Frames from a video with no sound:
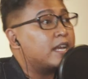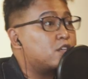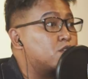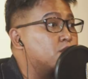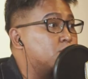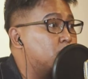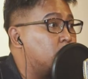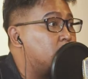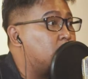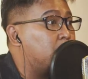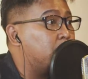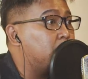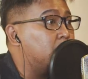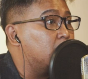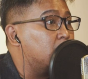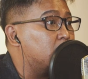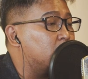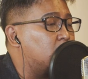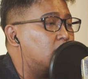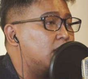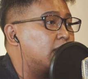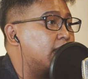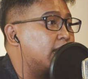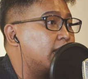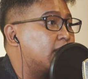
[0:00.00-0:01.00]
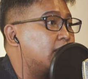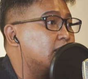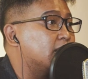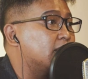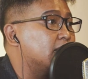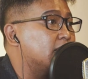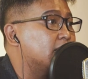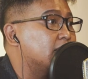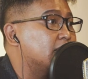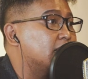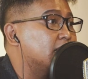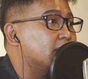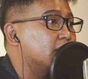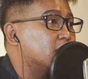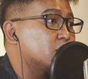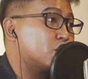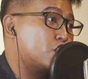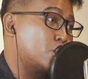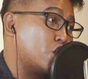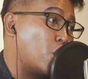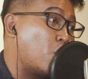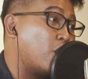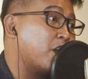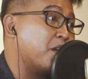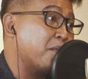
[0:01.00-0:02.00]
actual soya milk, not like
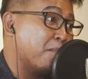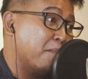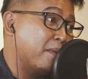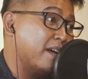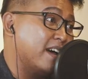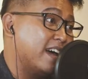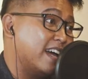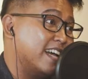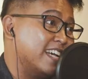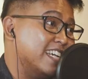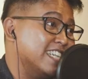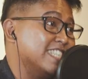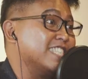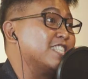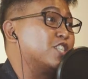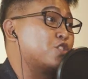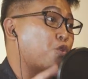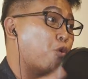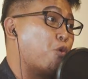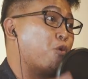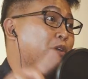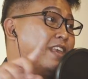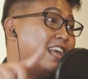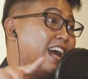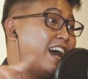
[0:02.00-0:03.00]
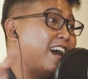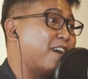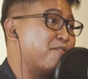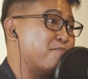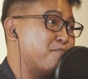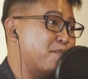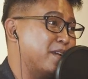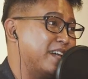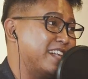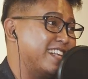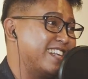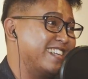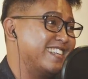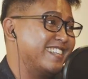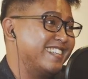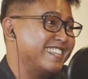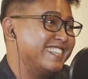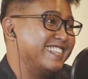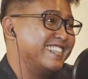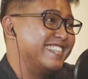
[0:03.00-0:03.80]
soy milk. Soya milk.